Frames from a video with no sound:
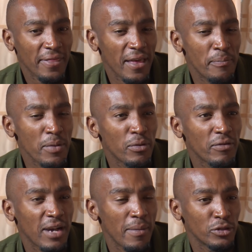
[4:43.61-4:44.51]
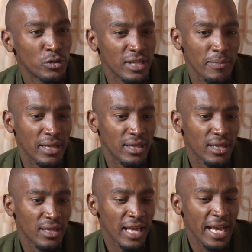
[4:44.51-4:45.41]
there are people who have come out to say, but the